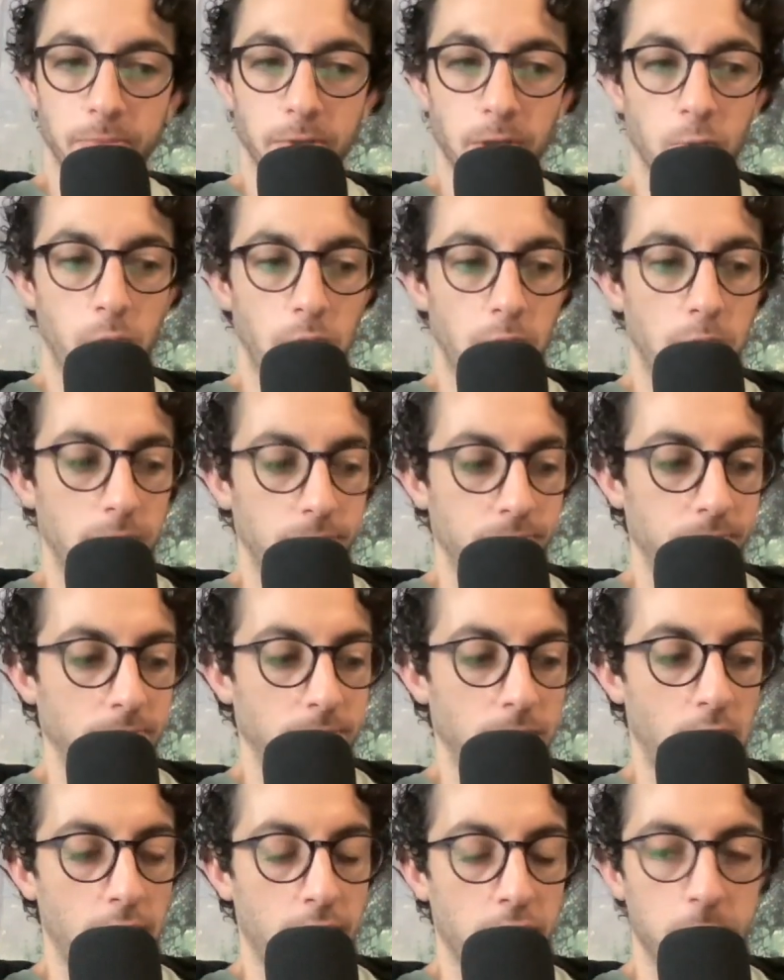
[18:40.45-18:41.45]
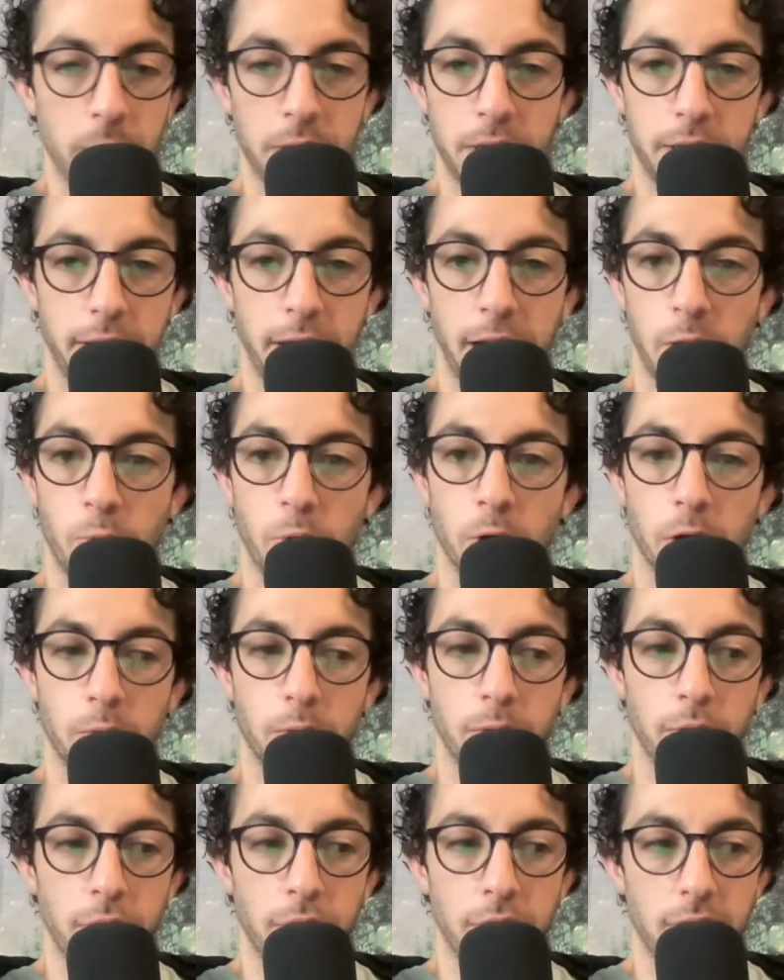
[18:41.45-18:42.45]
Well, everybody that I work
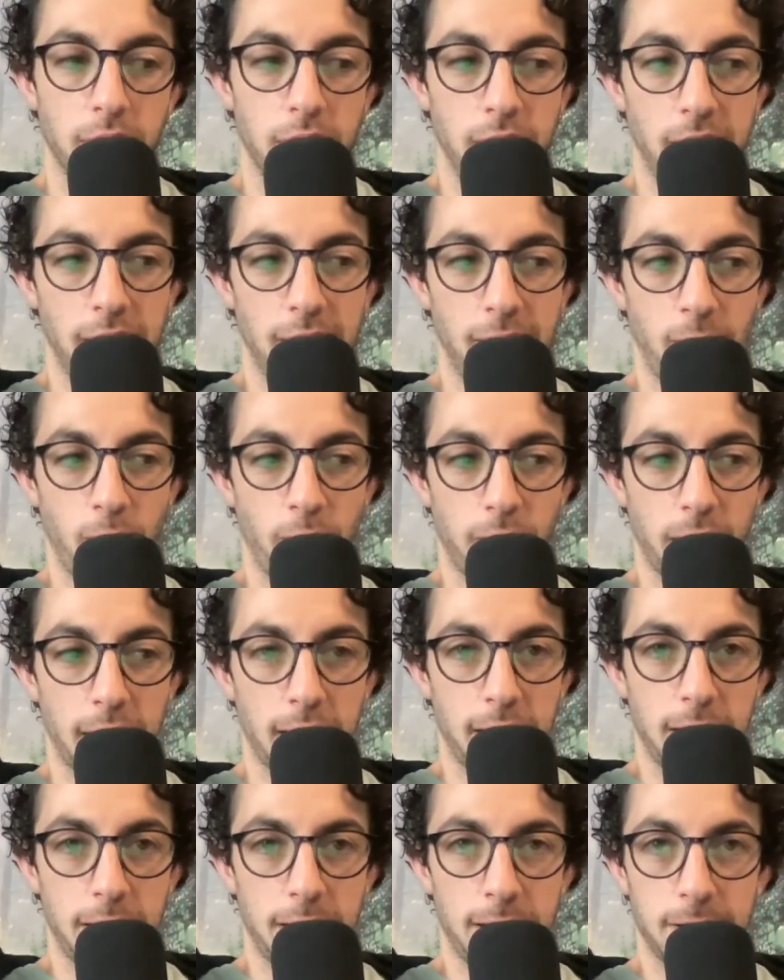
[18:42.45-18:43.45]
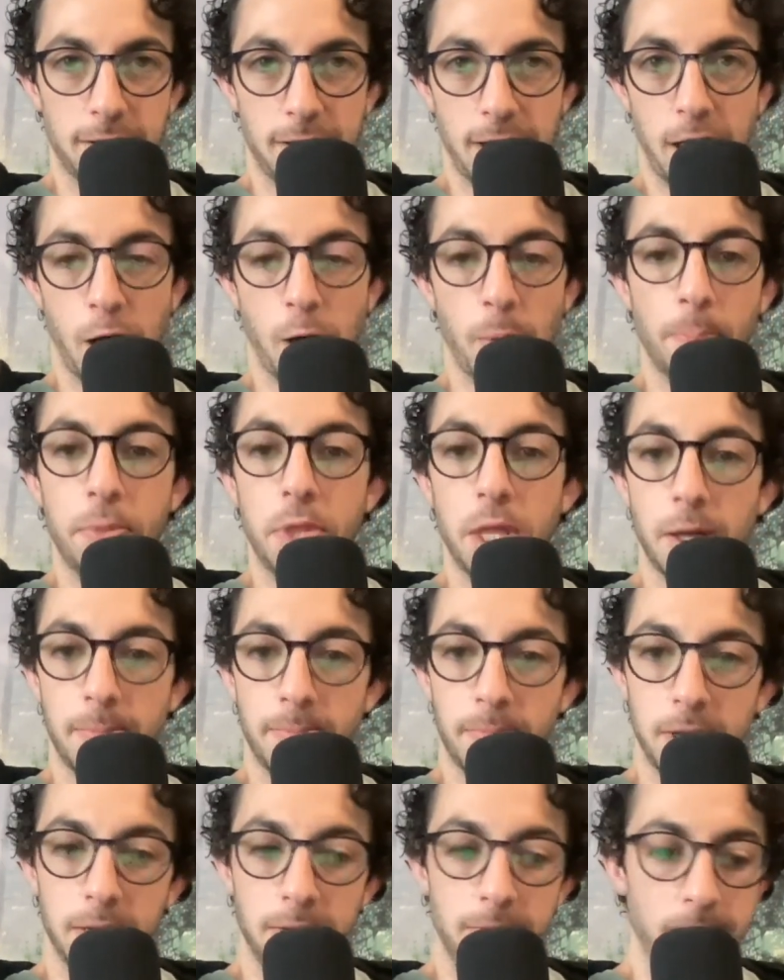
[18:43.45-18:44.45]
with, when I help
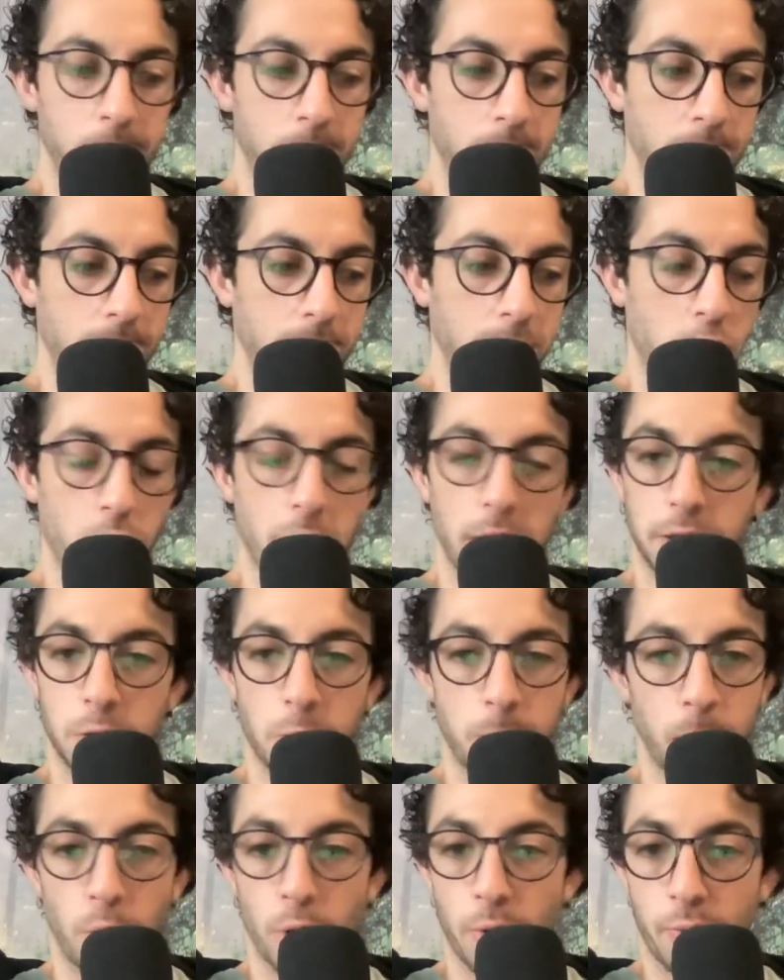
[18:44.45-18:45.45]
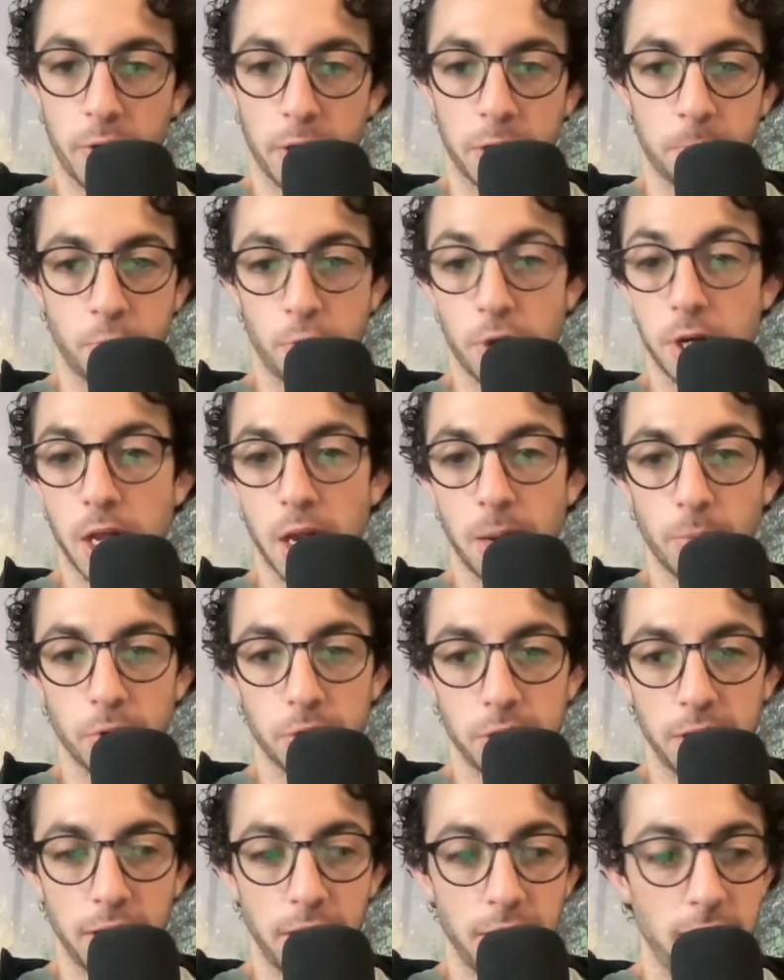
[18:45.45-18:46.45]
them create their perfect pregame
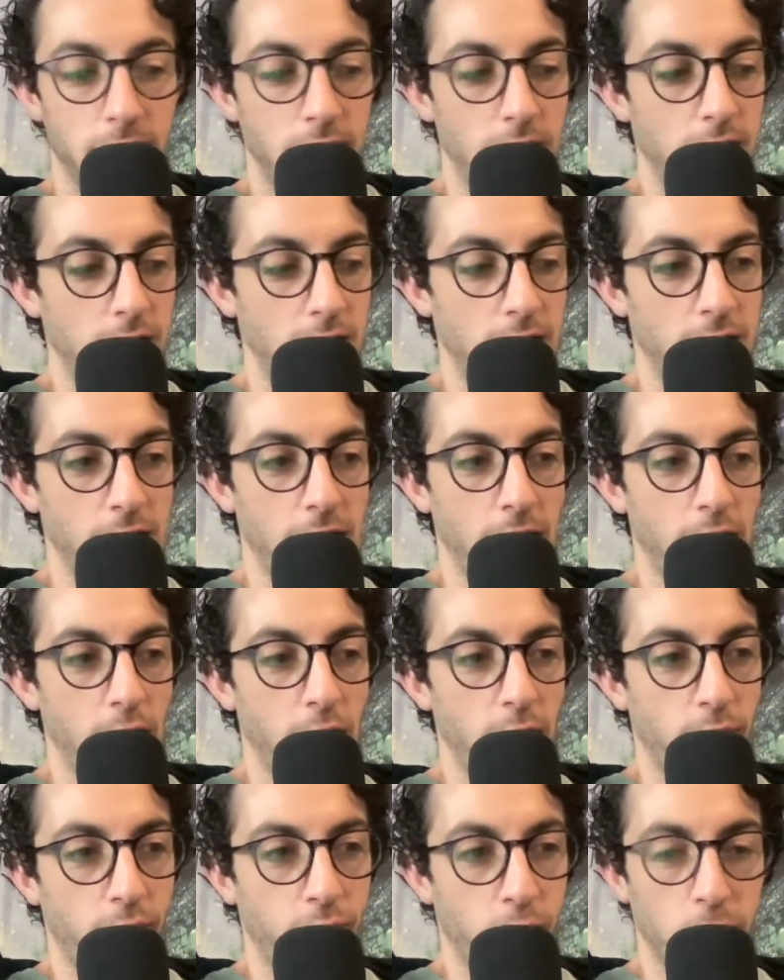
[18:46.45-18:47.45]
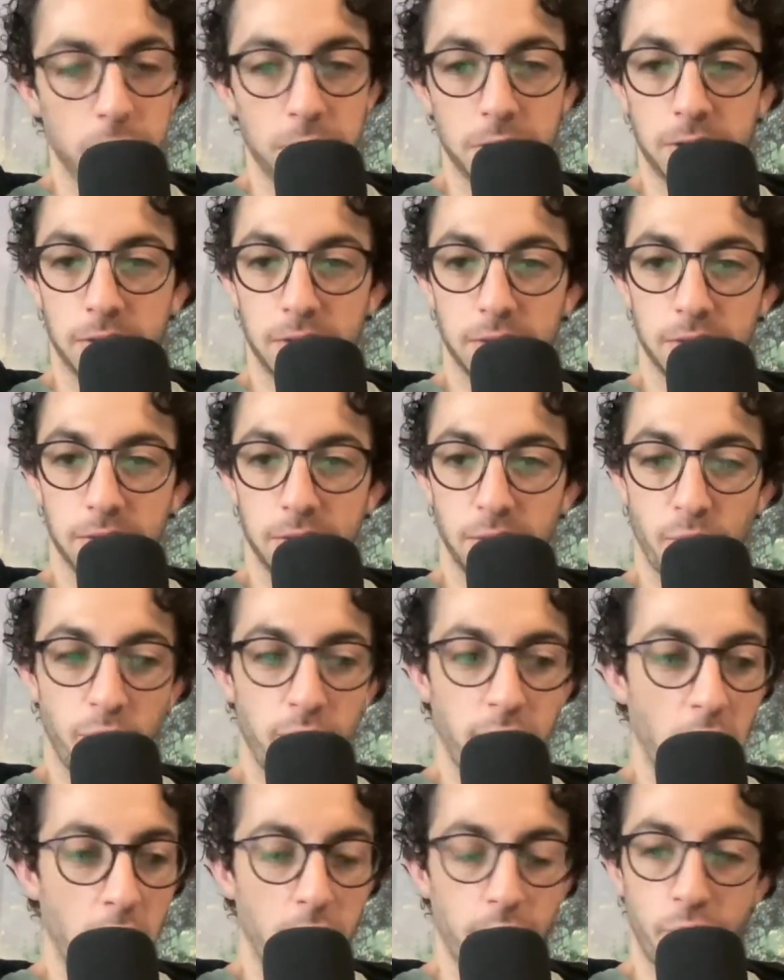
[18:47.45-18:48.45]
routine, first, the
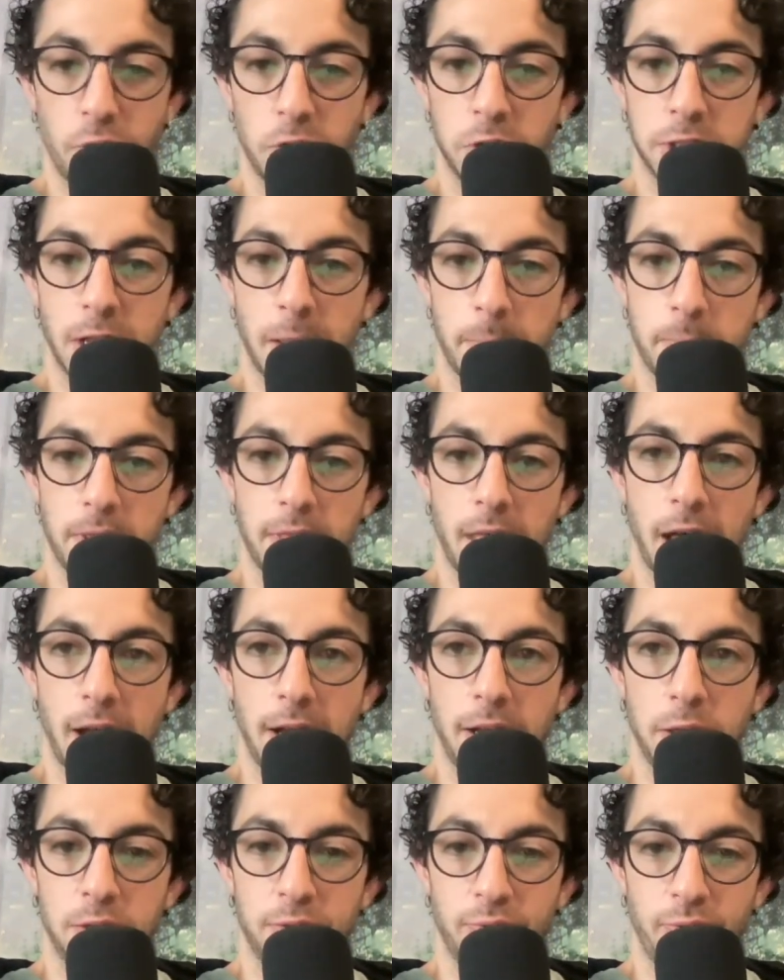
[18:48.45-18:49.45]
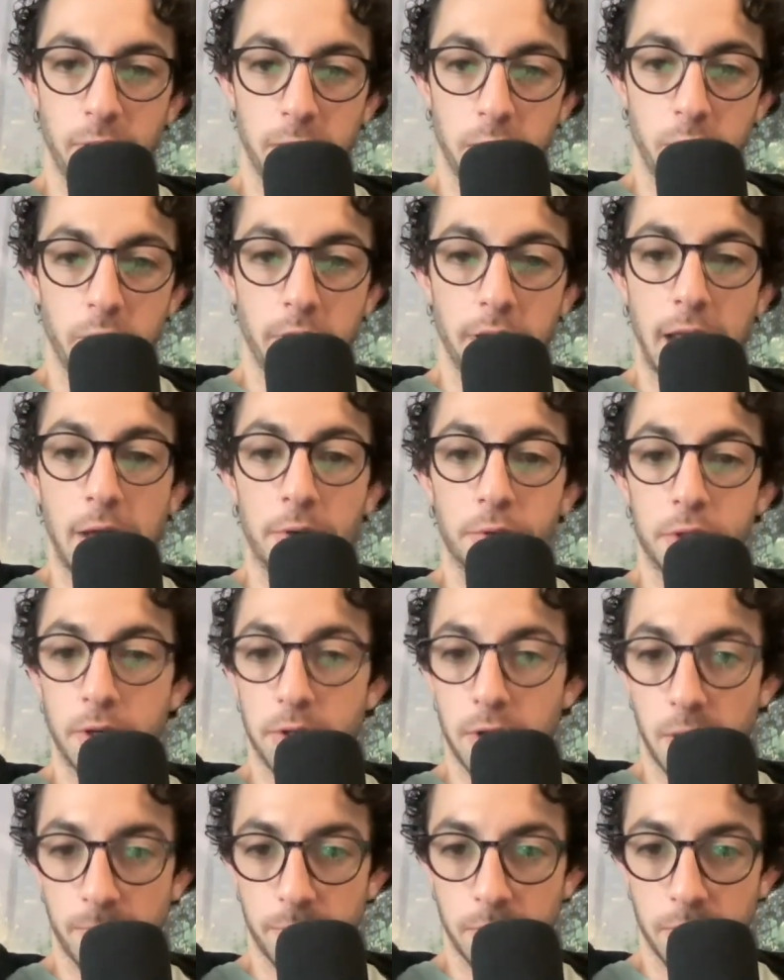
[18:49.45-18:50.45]
very first step in that is figuring out their
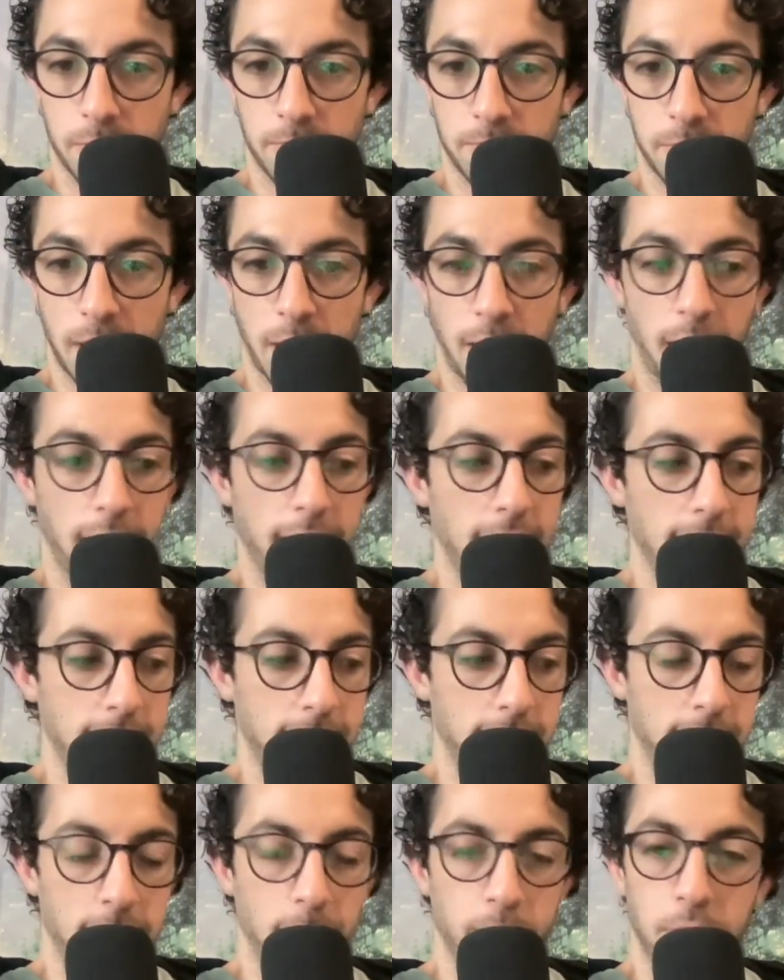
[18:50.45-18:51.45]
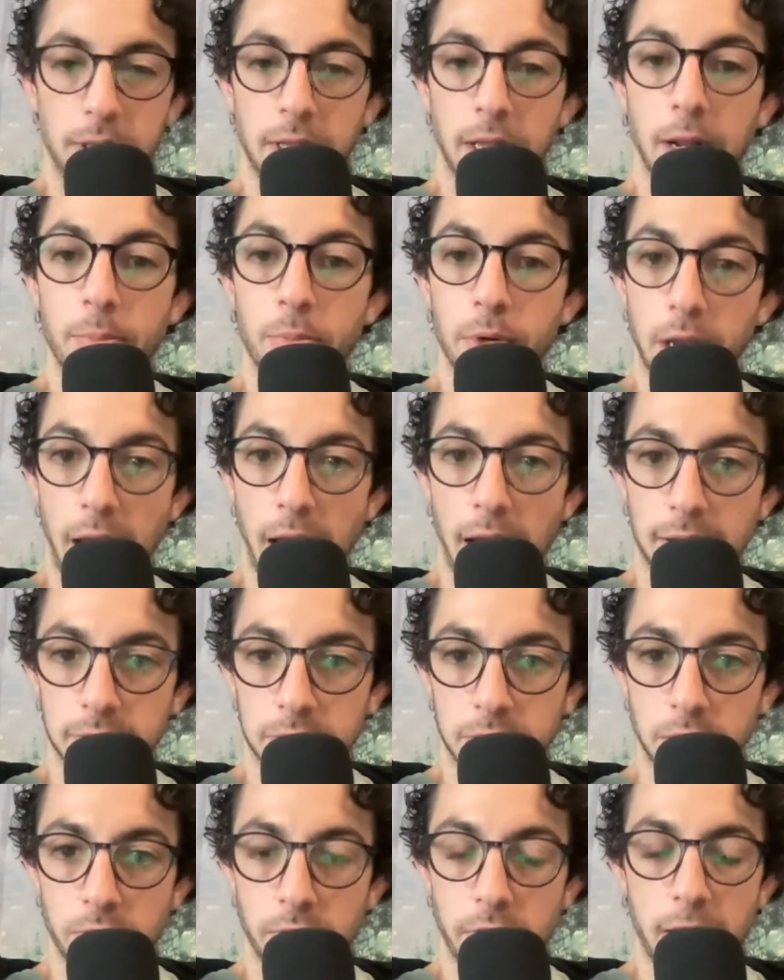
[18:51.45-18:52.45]
number. And that's something that I'm going to
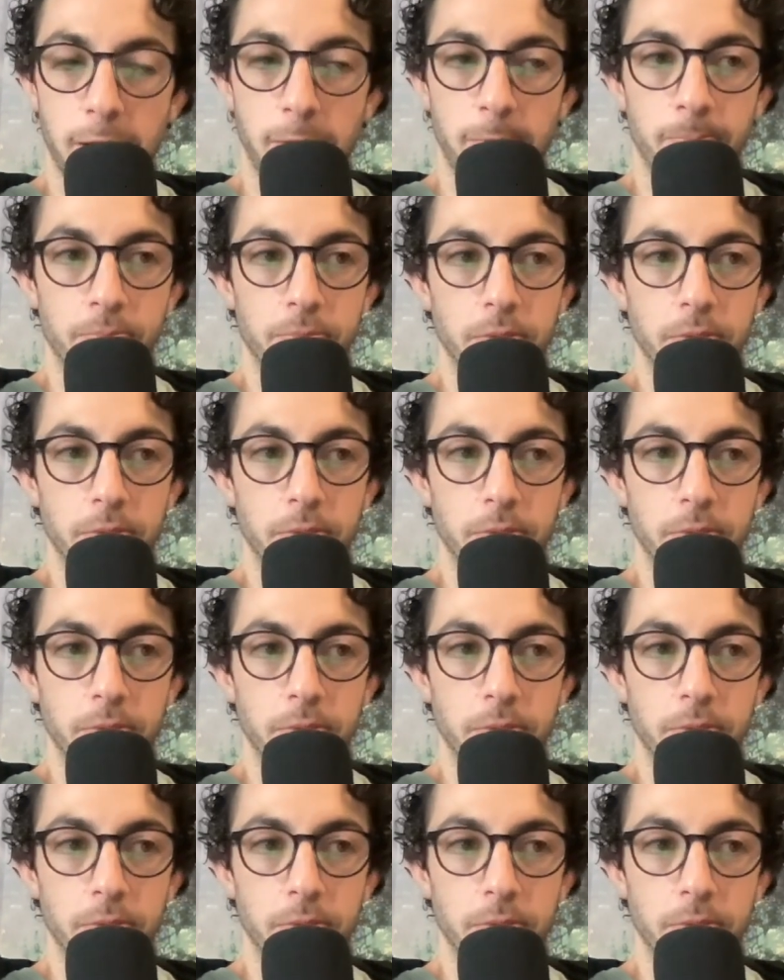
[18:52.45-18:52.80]
ask you now.